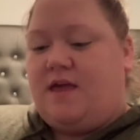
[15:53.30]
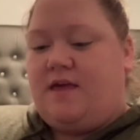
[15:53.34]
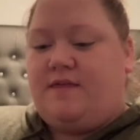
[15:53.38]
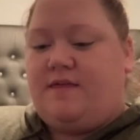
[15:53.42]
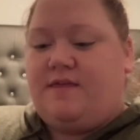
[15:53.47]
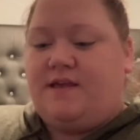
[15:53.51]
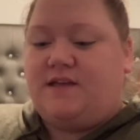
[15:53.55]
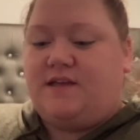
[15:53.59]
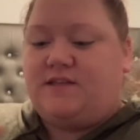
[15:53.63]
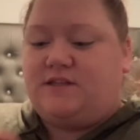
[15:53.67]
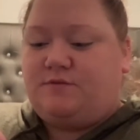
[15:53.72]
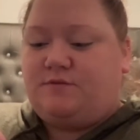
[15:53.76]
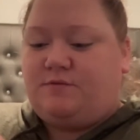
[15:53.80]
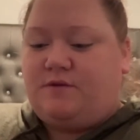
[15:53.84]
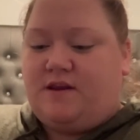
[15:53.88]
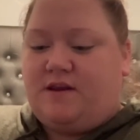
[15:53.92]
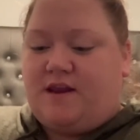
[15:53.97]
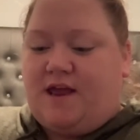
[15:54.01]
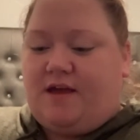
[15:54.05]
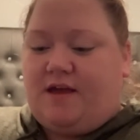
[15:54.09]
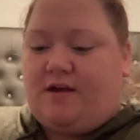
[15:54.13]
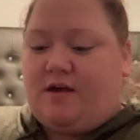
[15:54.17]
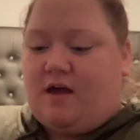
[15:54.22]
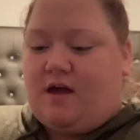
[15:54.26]
This one
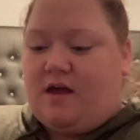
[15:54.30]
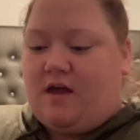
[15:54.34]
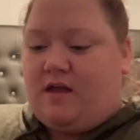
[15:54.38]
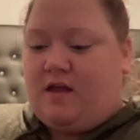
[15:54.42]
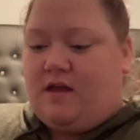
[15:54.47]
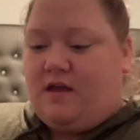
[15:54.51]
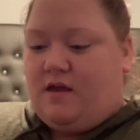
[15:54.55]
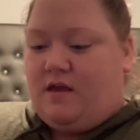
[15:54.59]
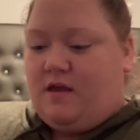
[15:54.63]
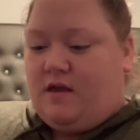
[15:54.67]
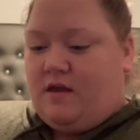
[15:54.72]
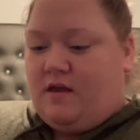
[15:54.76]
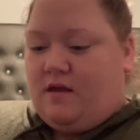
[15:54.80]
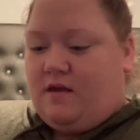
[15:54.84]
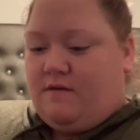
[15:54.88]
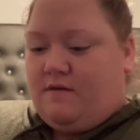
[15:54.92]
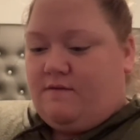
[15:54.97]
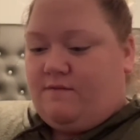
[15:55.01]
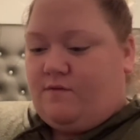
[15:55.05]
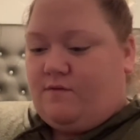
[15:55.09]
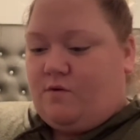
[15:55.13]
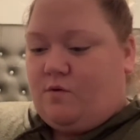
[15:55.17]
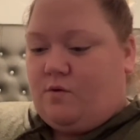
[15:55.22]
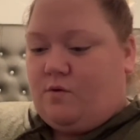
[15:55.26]
I got
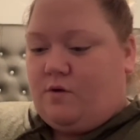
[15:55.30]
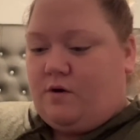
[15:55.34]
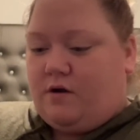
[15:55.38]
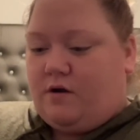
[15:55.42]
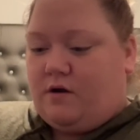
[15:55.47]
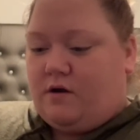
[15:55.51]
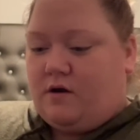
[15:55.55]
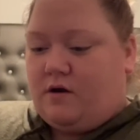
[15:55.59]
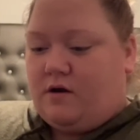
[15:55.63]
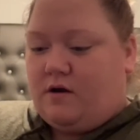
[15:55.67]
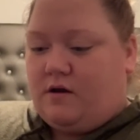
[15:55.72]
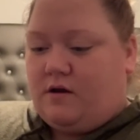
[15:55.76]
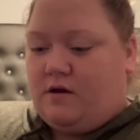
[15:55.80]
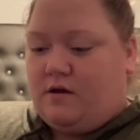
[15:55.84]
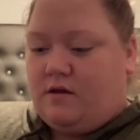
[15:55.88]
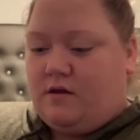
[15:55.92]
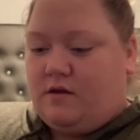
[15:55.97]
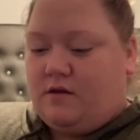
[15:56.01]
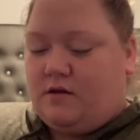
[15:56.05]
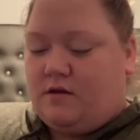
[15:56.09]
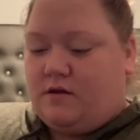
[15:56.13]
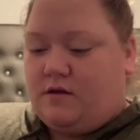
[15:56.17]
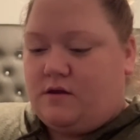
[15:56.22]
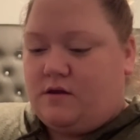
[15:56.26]
for,
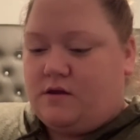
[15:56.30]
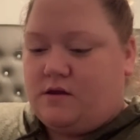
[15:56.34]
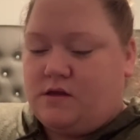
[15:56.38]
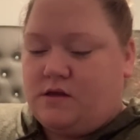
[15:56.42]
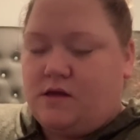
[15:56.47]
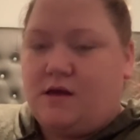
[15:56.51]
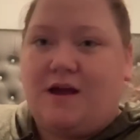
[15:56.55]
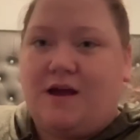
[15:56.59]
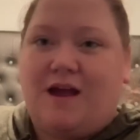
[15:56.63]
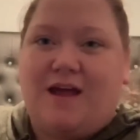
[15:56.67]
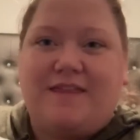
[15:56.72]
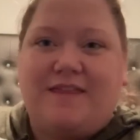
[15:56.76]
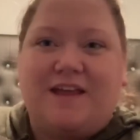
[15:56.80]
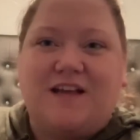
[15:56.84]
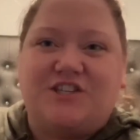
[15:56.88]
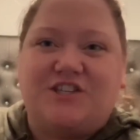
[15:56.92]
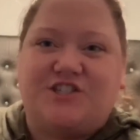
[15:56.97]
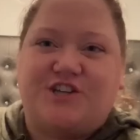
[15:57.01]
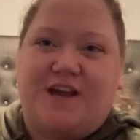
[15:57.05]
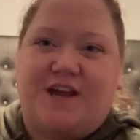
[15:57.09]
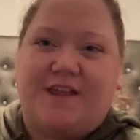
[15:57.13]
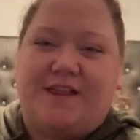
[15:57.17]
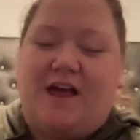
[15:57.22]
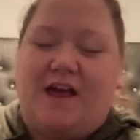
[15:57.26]
I think,
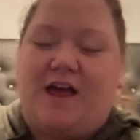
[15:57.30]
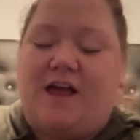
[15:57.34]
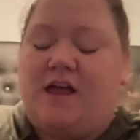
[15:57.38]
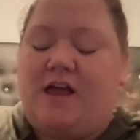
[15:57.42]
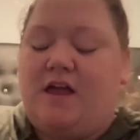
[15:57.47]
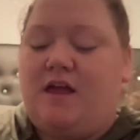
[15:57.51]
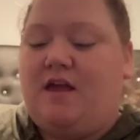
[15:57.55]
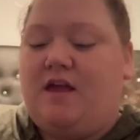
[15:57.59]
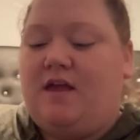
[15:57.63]
Jayla.